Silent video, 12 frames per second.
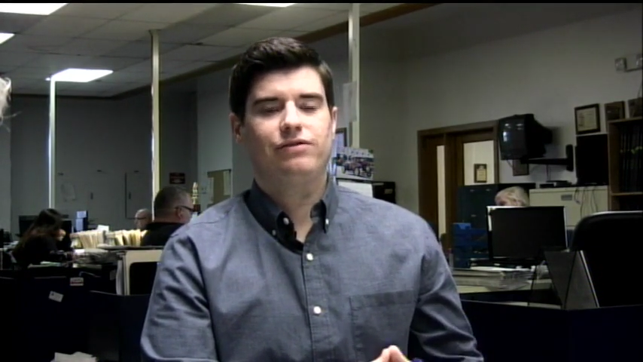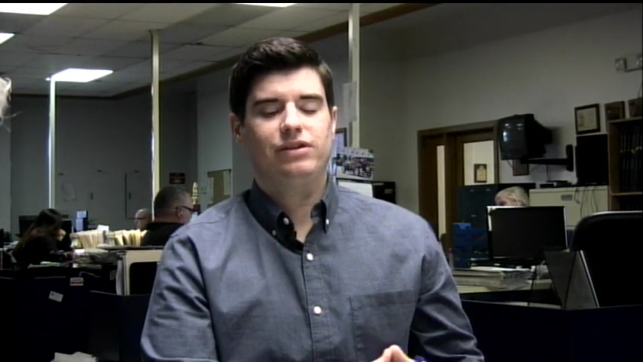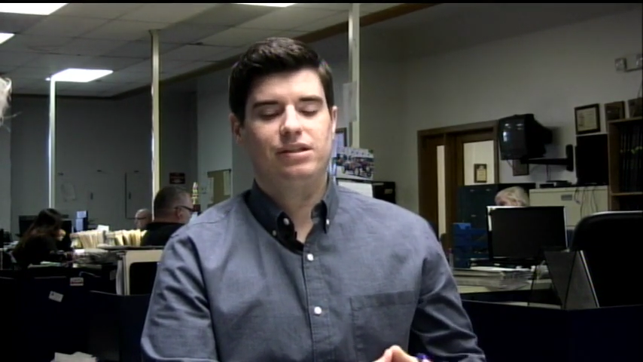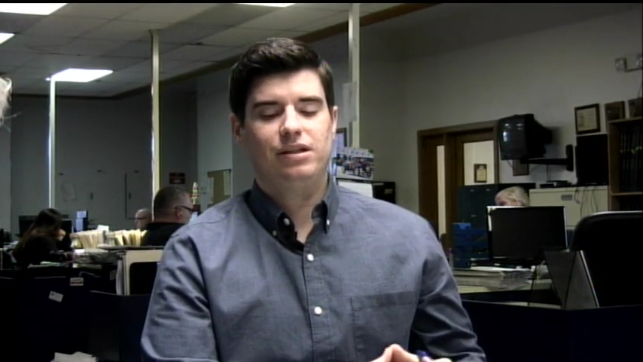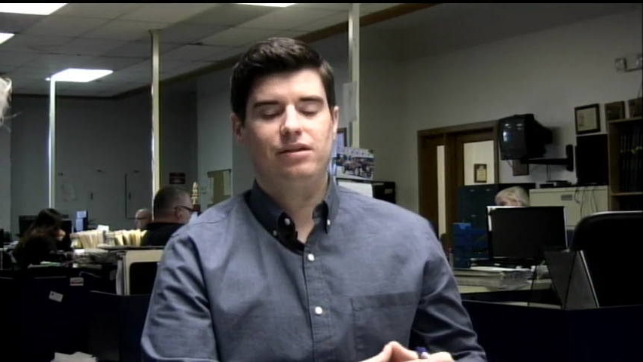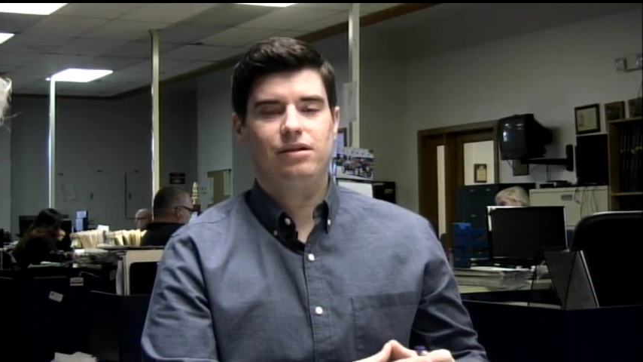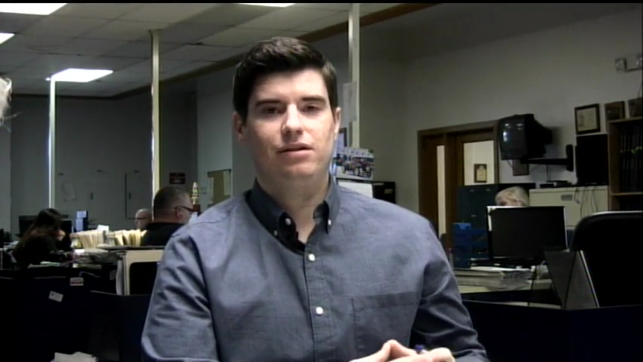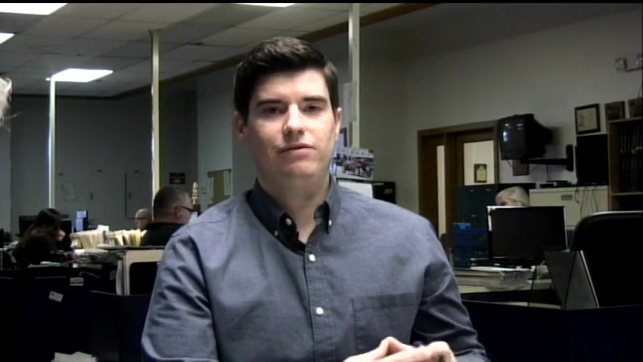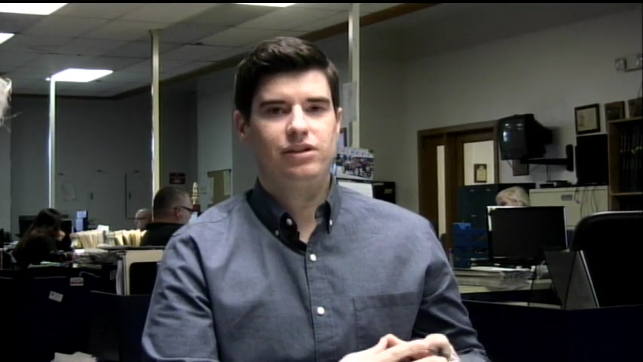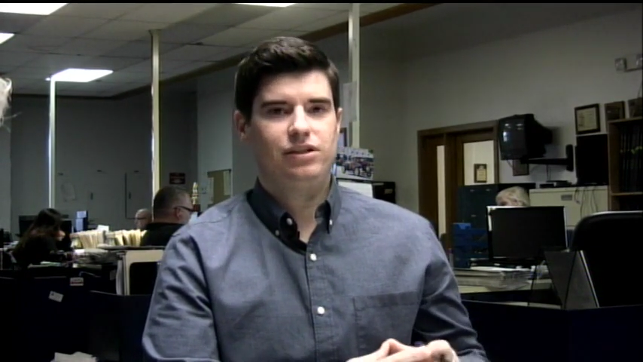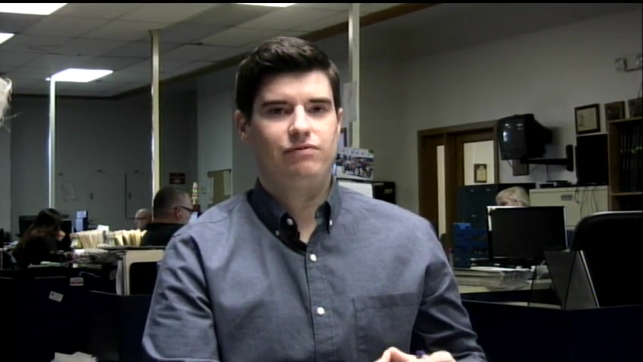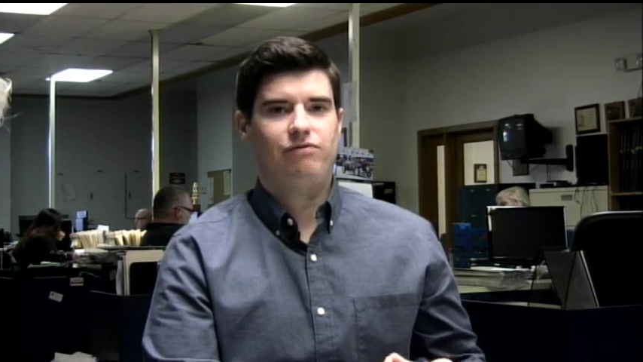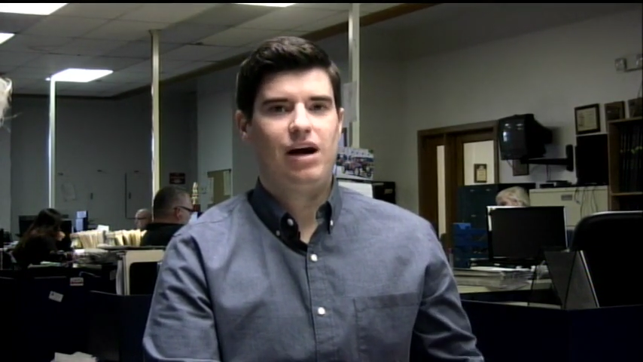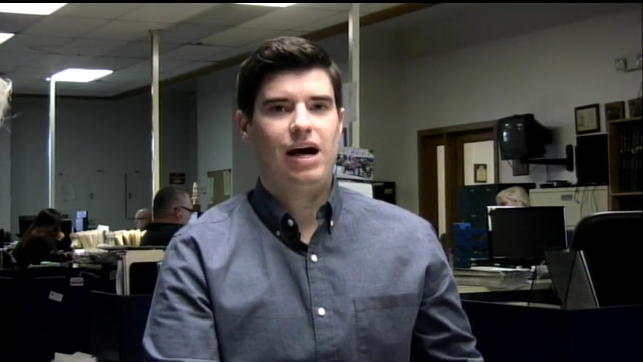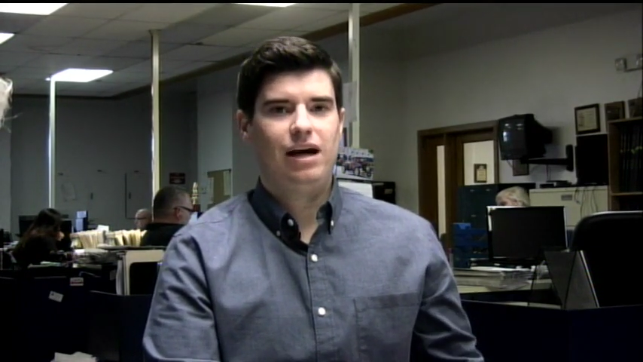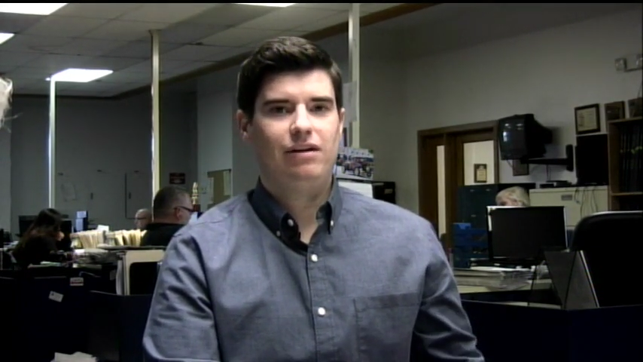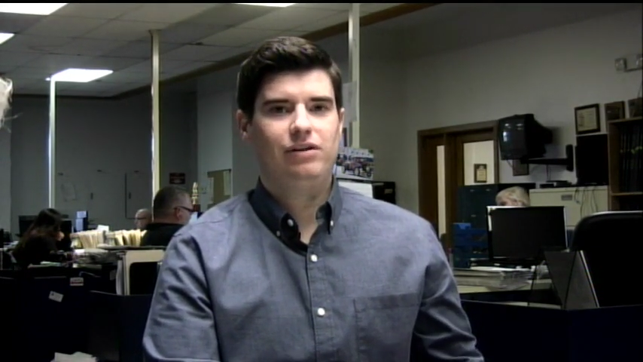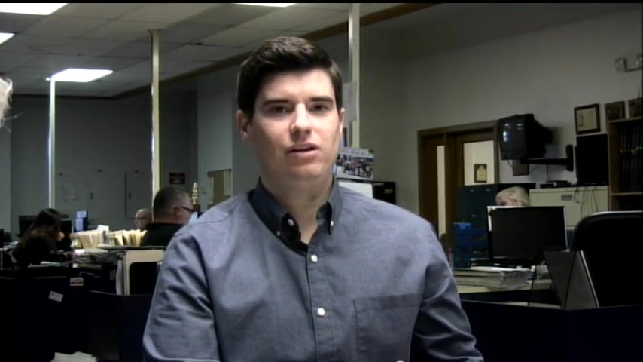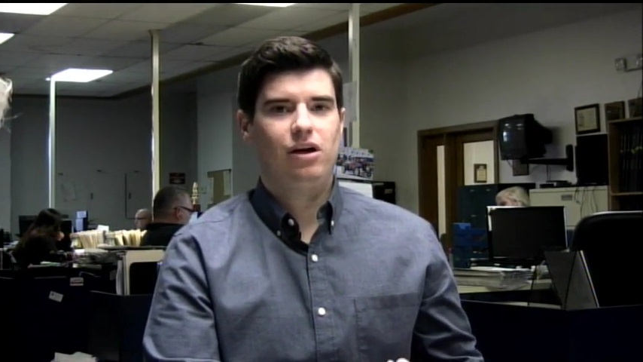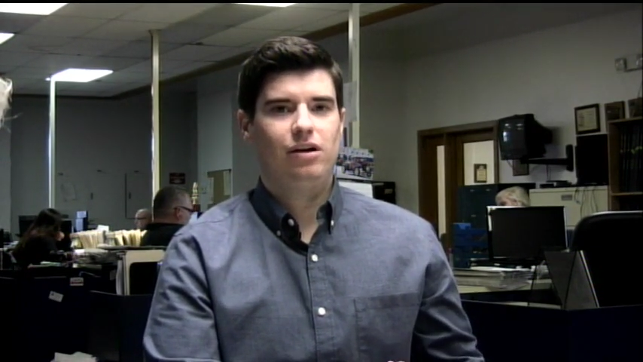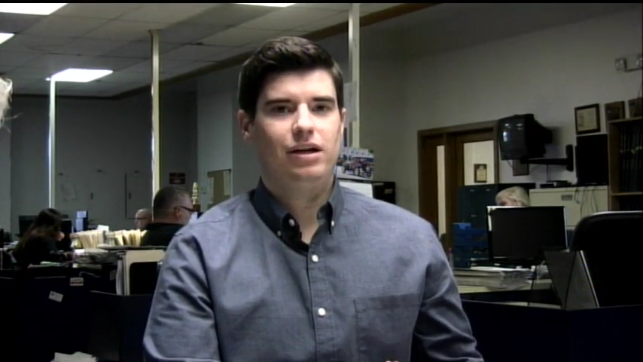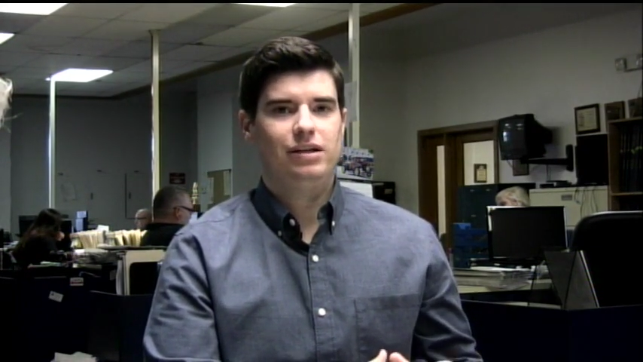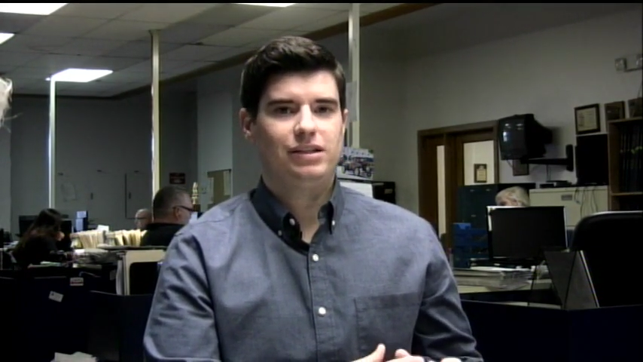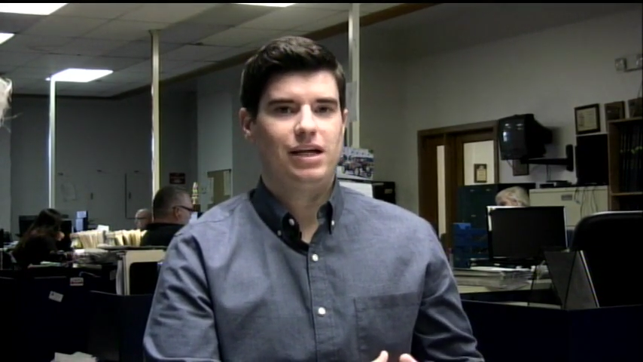is in Division 5,
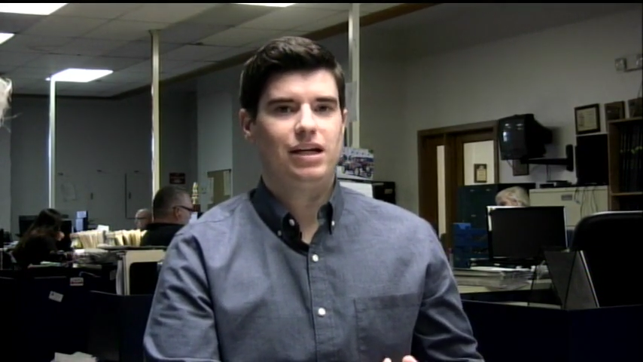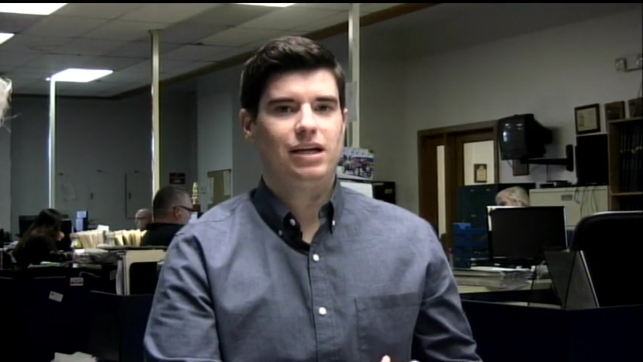and Santa